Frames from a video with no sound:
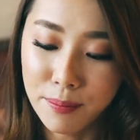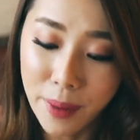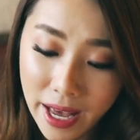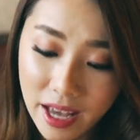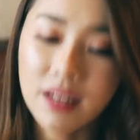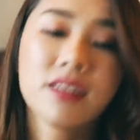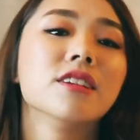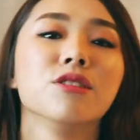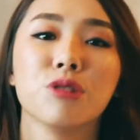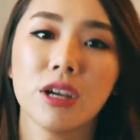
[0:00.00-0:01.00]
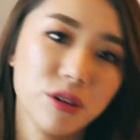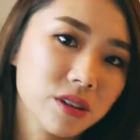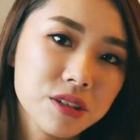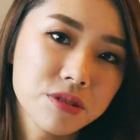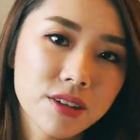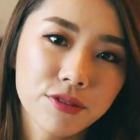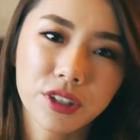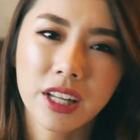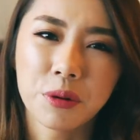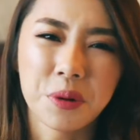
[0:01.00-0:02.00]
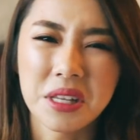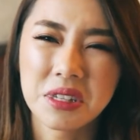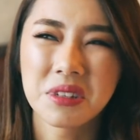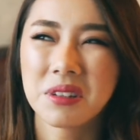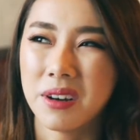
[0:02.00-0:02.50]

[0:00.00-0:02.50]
But you can only use it for like once